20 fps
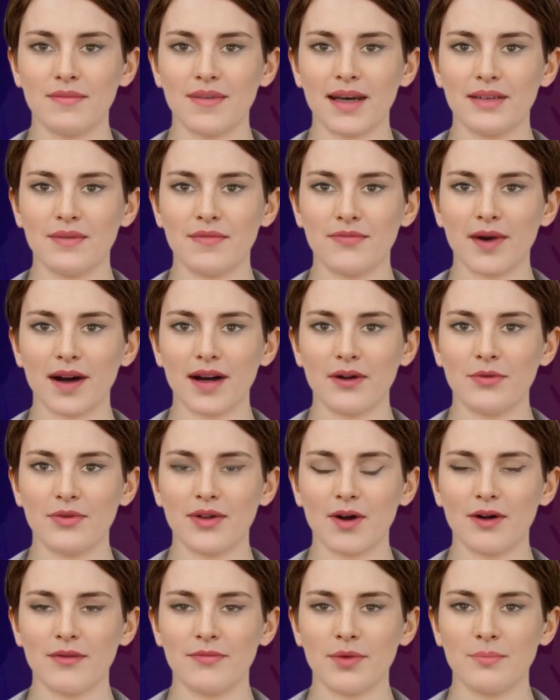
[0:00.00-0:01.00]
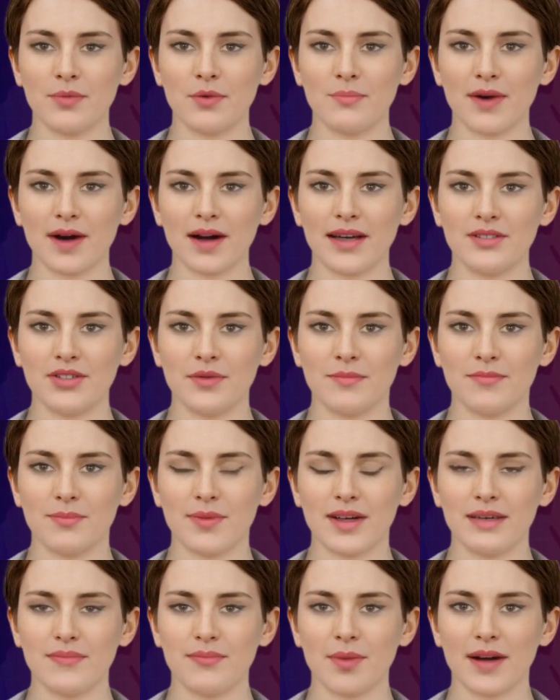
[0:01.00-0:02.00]
and fired off a barrage
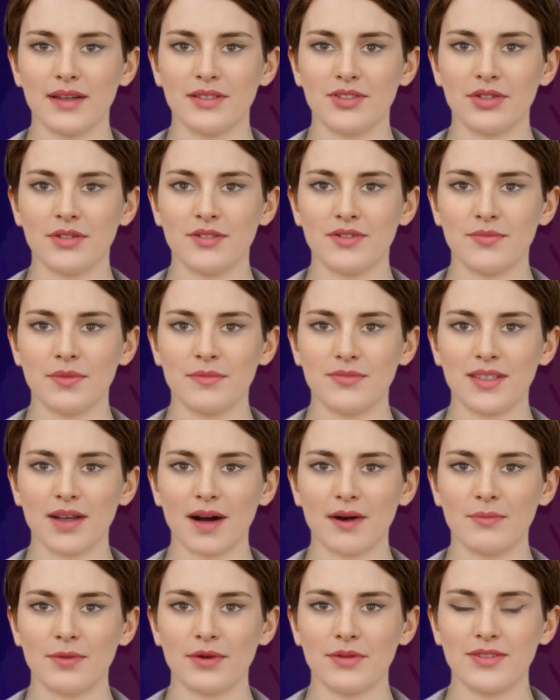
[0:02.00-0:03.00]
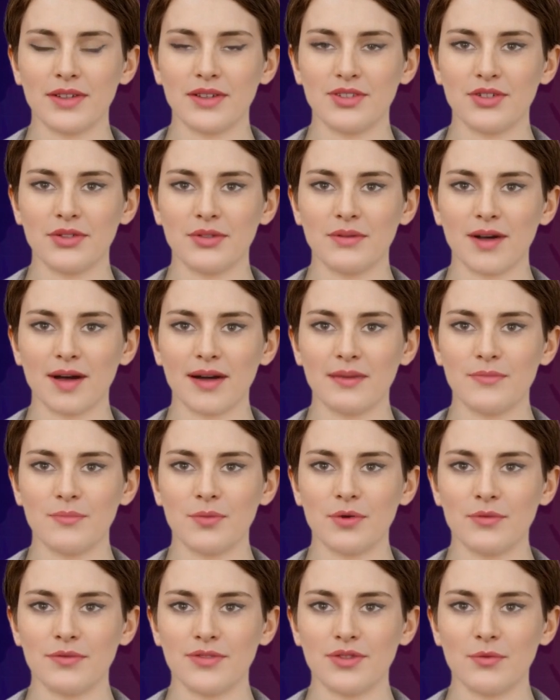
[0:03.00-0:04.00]
of big punches from top position en
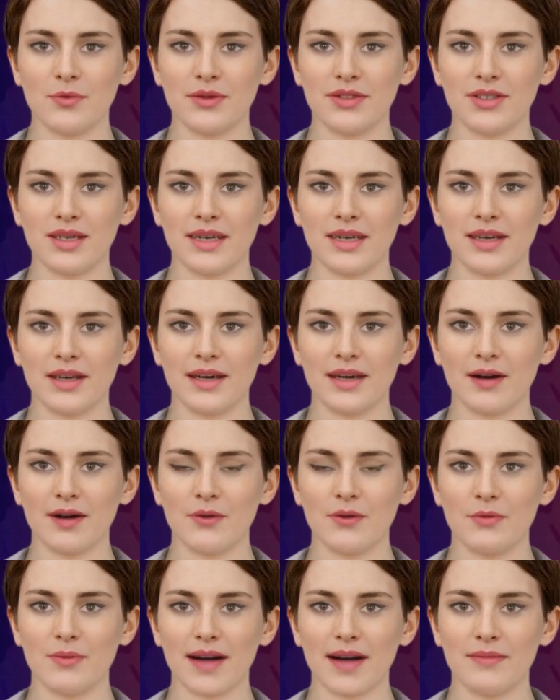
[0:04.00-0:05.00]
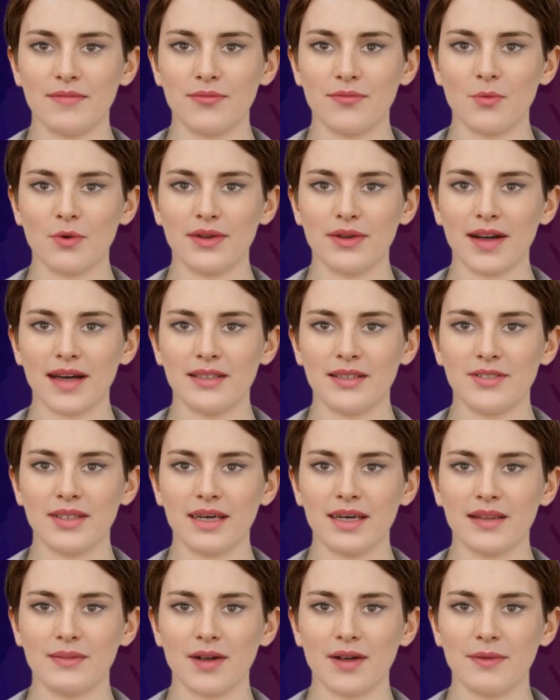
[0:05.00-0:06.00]
route to a TKO at
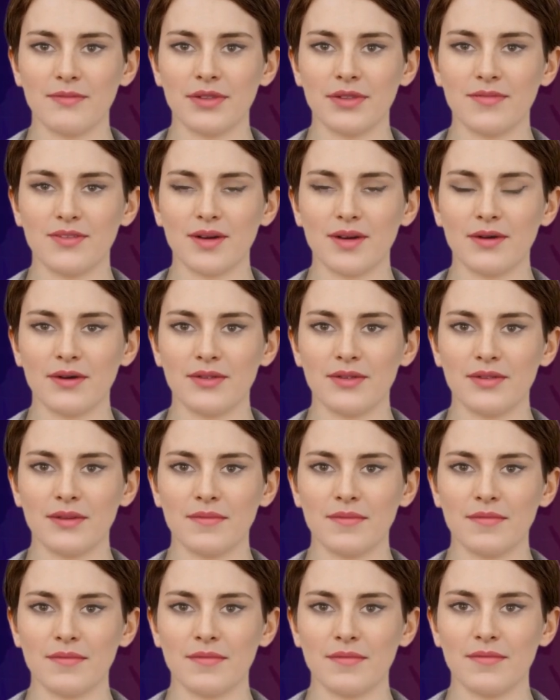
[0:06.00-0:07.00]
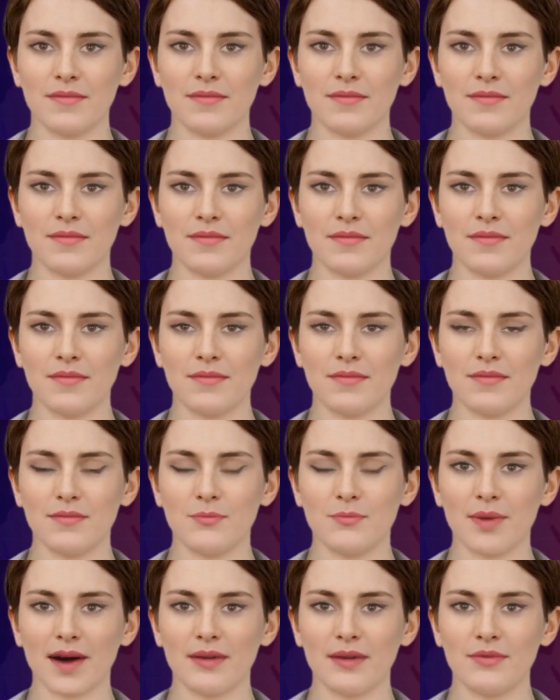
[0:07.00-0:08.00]
4.19 of the third.
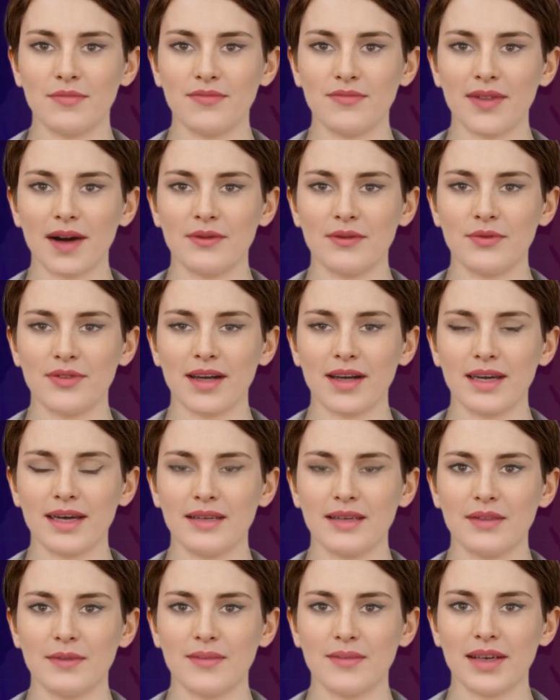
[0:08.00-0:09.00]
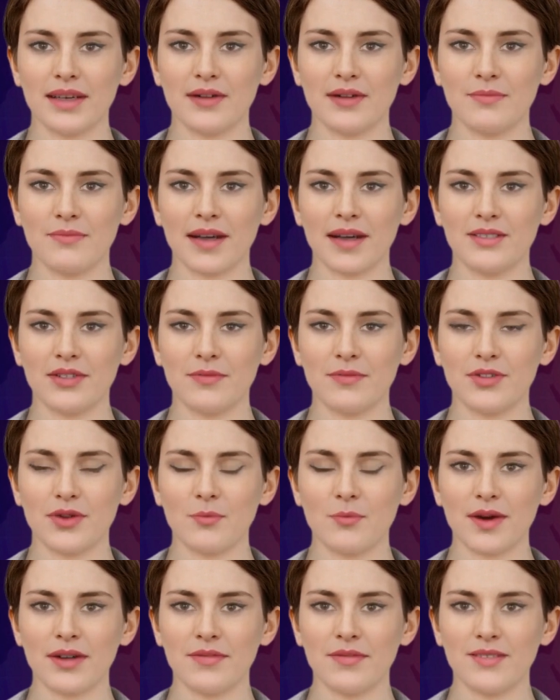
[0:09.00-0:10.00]
Round Saturday in the main event of
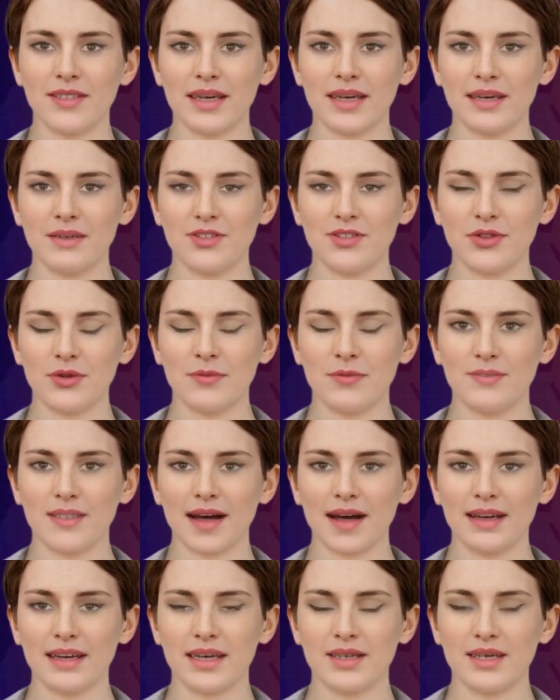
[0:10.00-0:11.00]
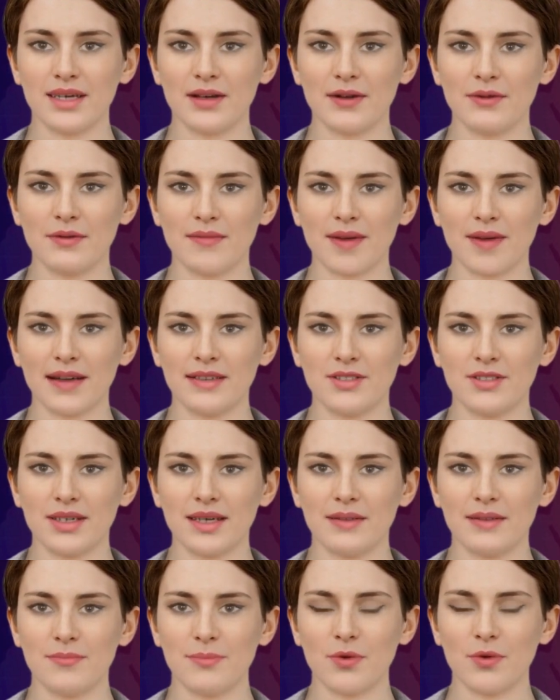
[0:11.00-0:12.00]
UFC 290 here at
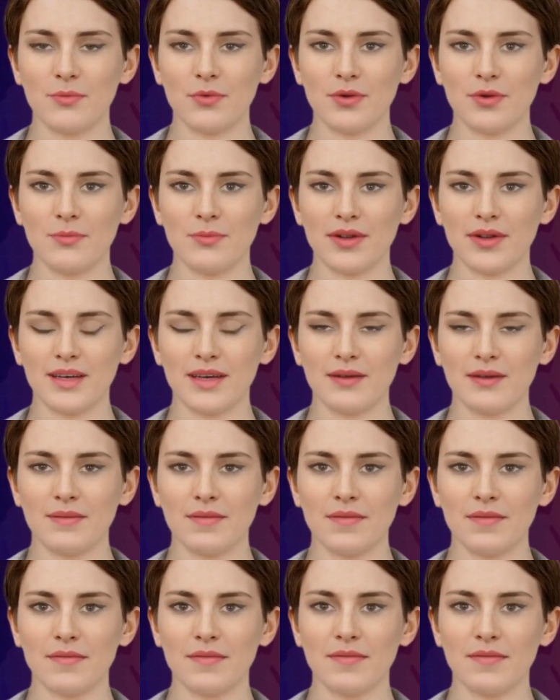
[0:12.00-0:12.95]
T-Mobile Arena.